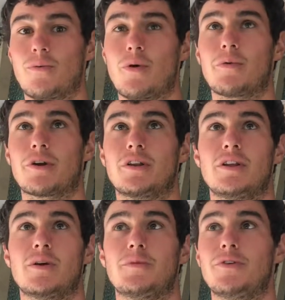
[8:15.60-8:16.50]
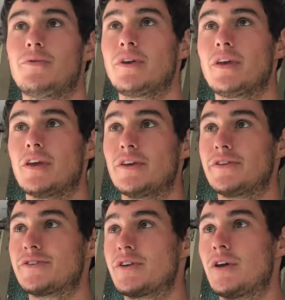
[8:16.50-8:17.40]
What we're going to end up doing
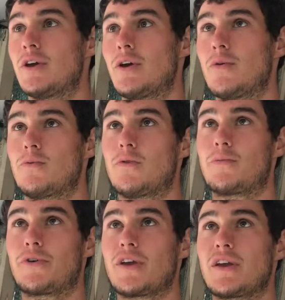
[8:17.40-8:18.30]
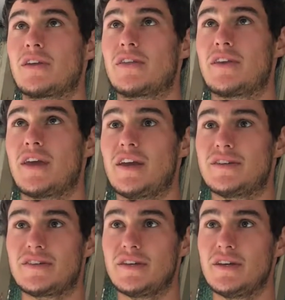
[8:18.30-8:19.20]
is we'll bring the
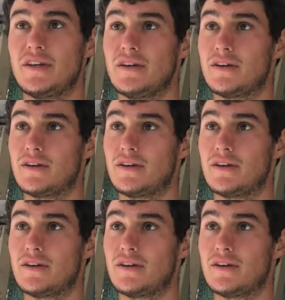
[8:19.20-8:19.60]
AC...